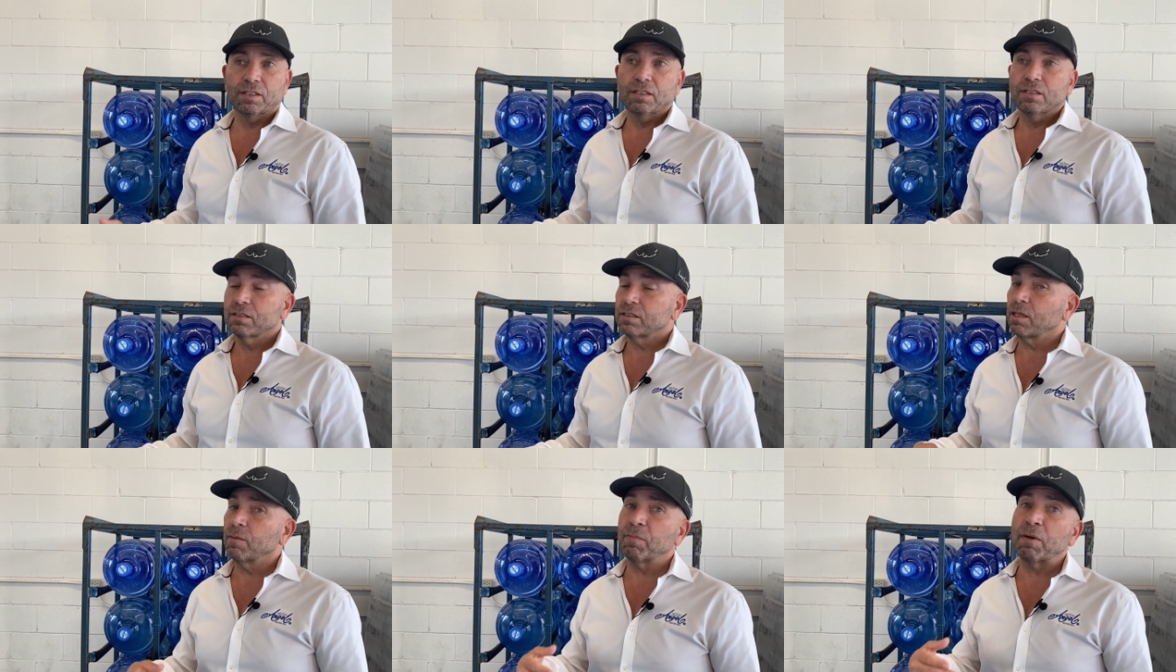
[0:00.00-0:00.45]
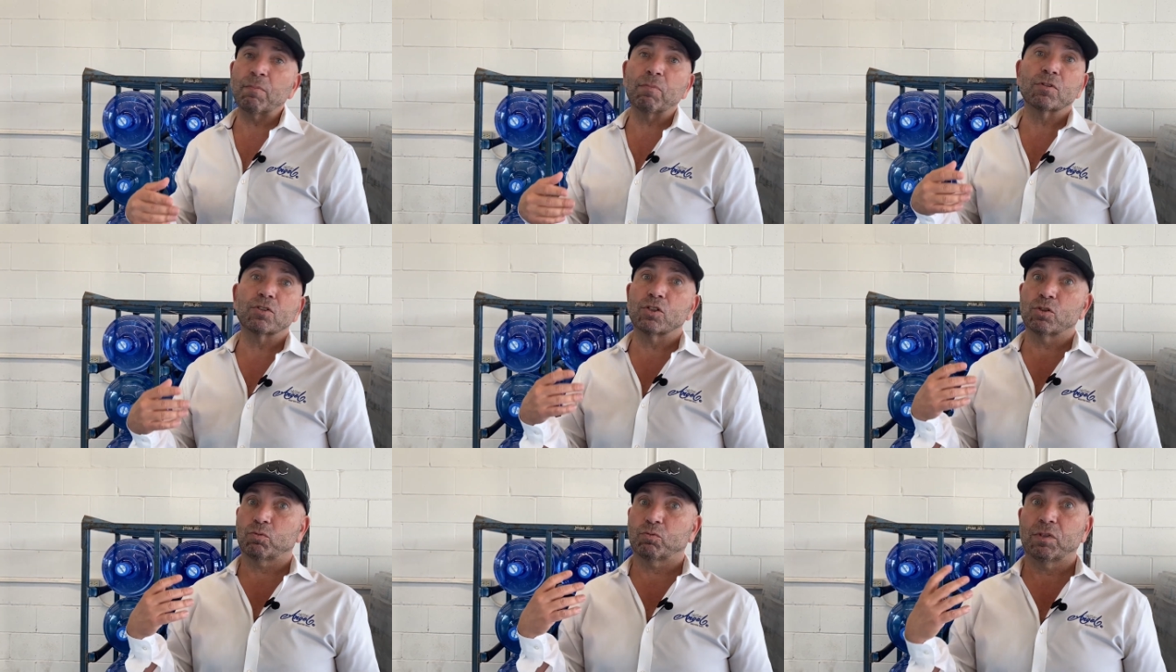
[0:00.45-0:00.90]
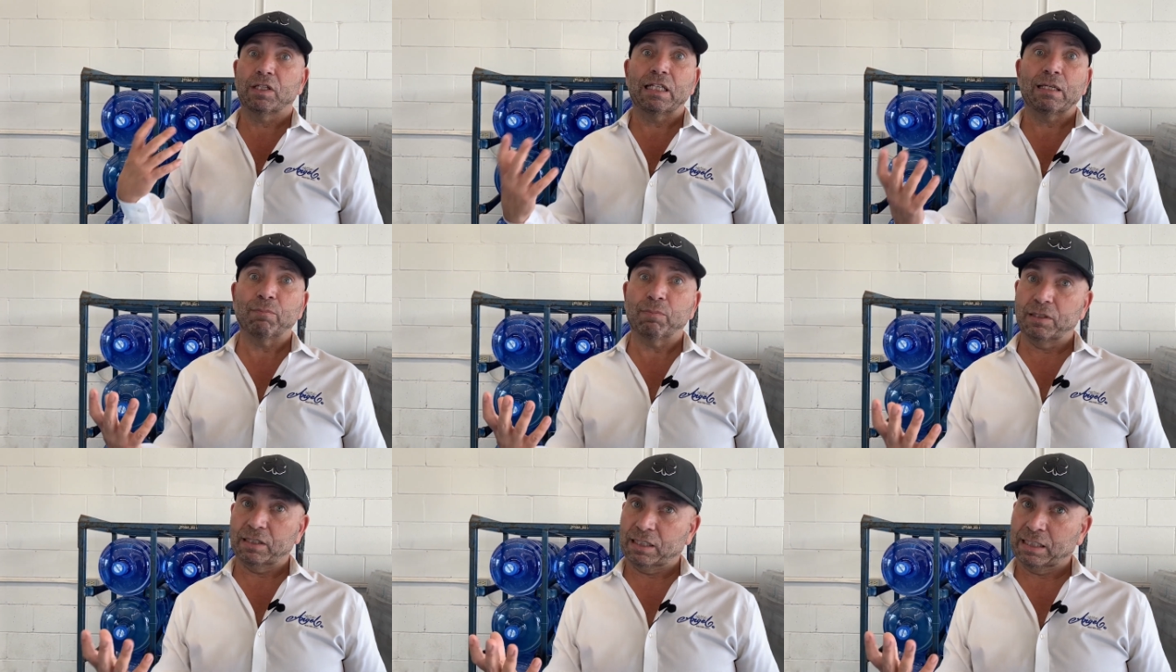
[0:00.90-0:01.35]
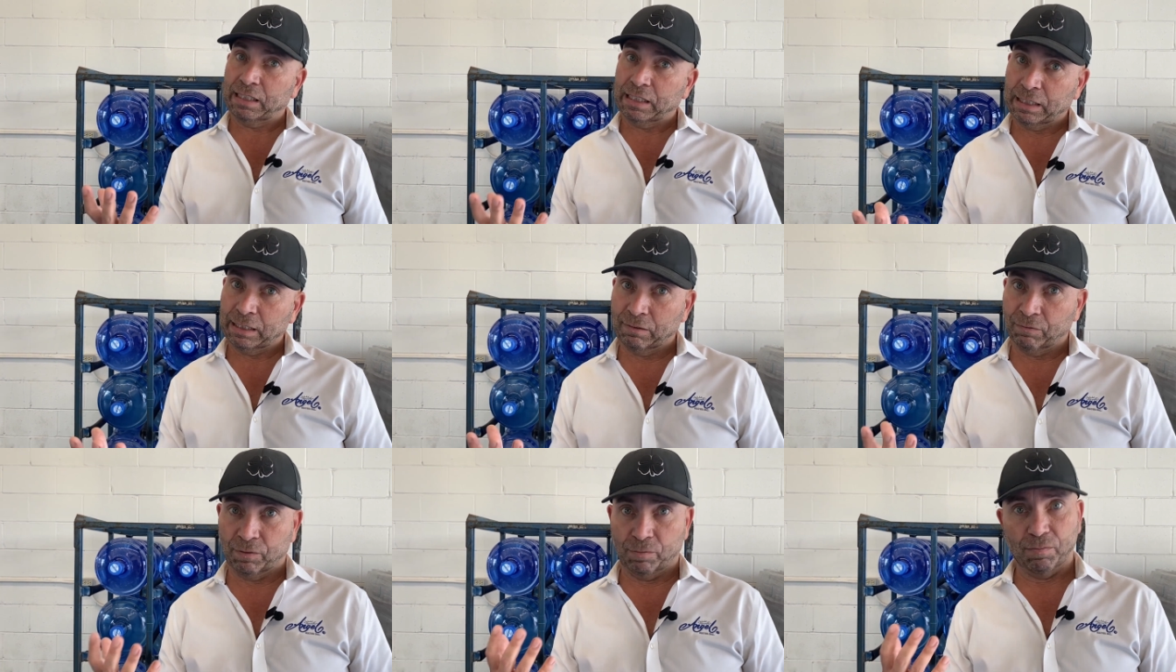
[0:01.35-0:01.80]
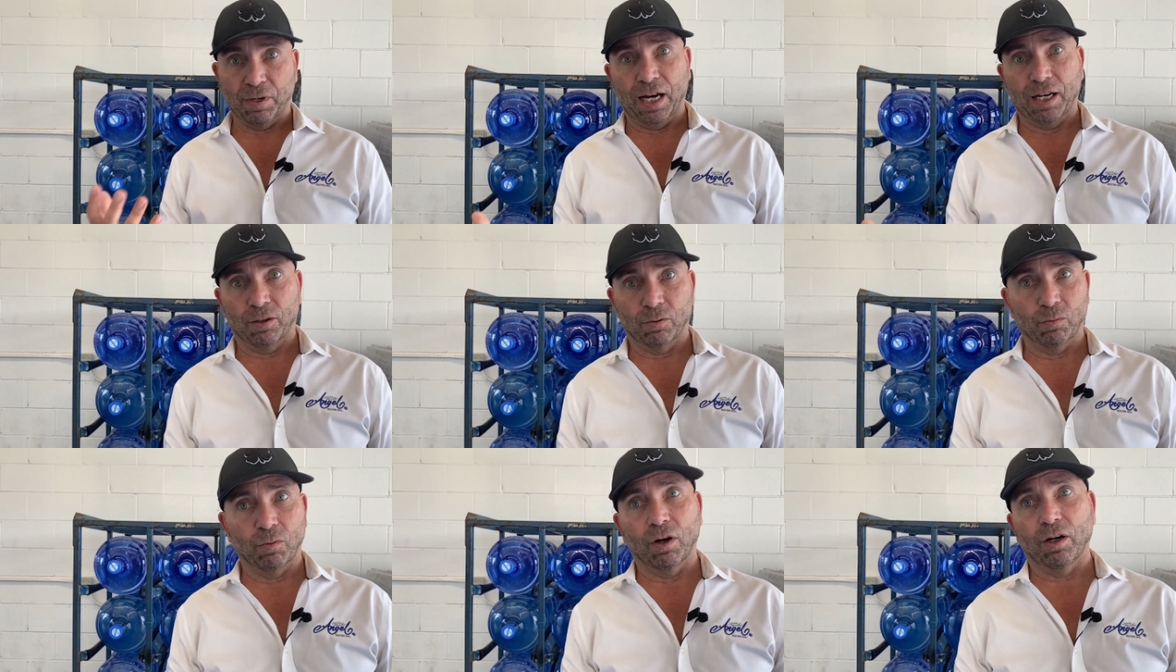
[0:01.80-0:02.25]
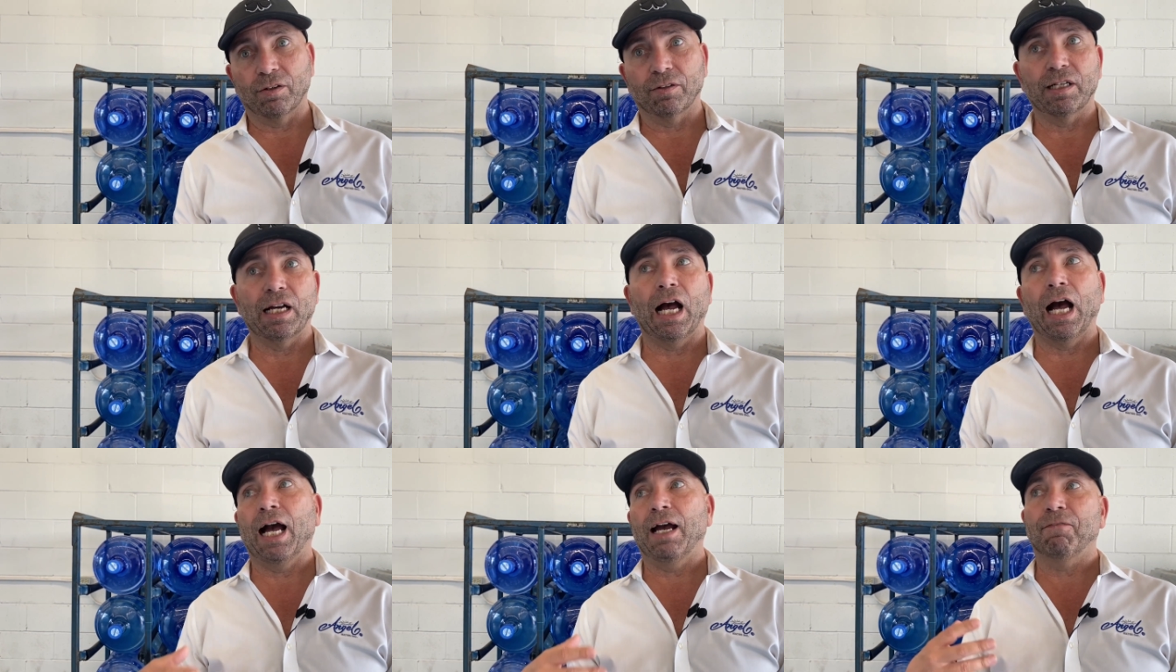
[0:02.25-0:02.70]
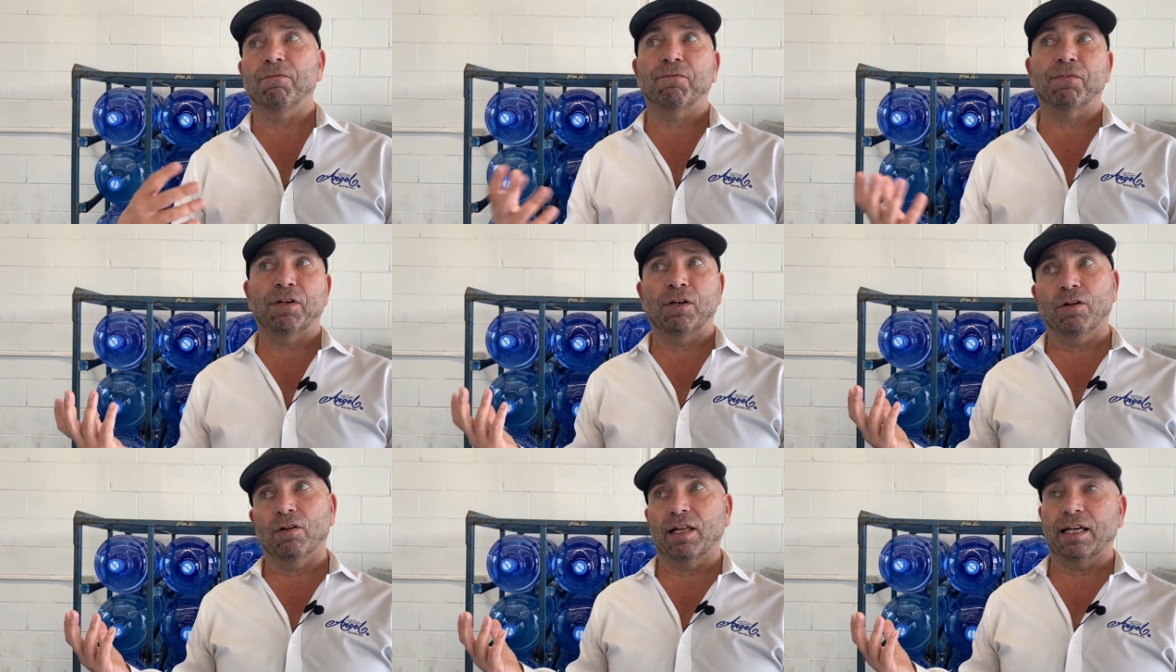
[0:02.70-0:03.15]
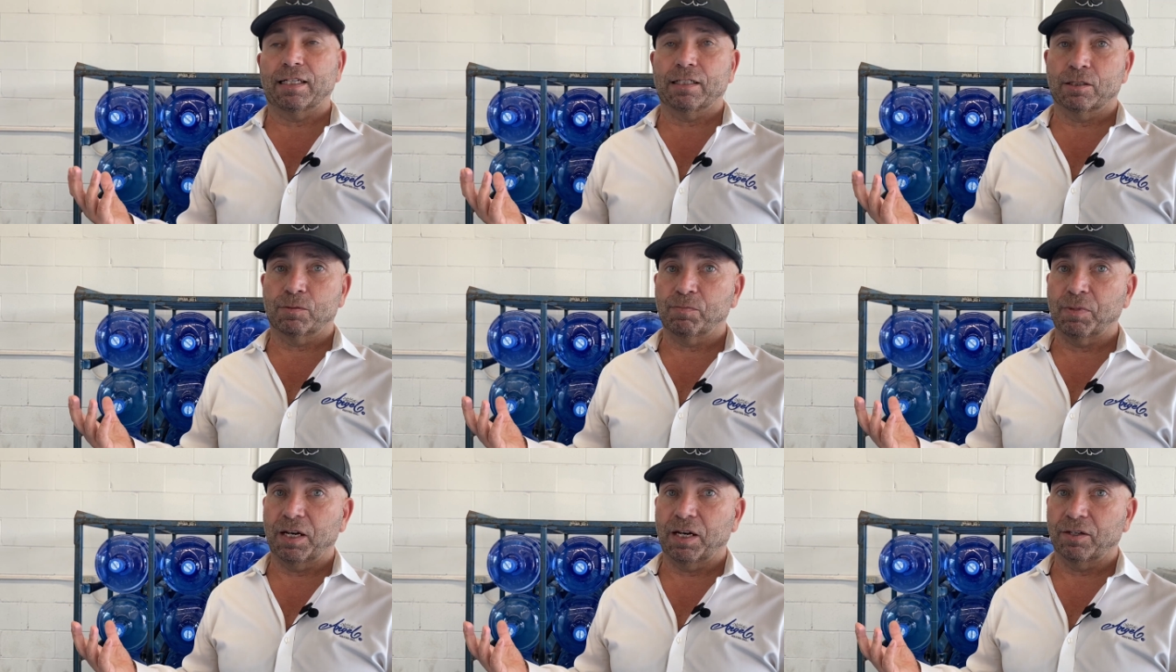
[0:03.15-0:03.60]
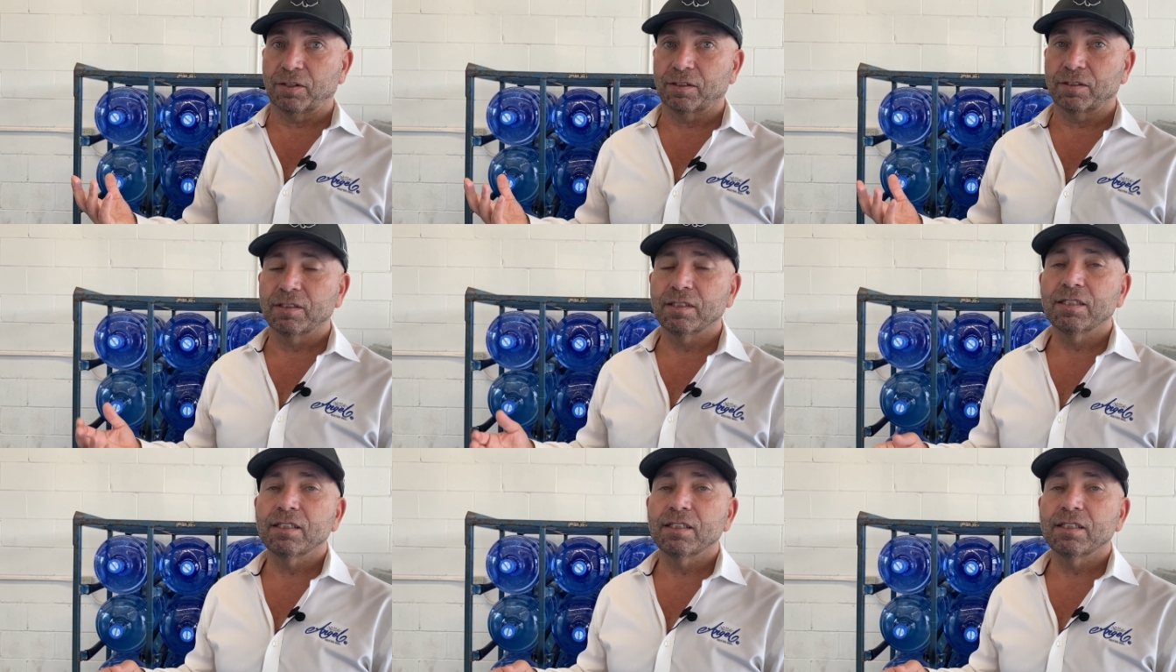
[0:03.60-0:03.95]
Some people just really believe in bottled water. I feel like it's better.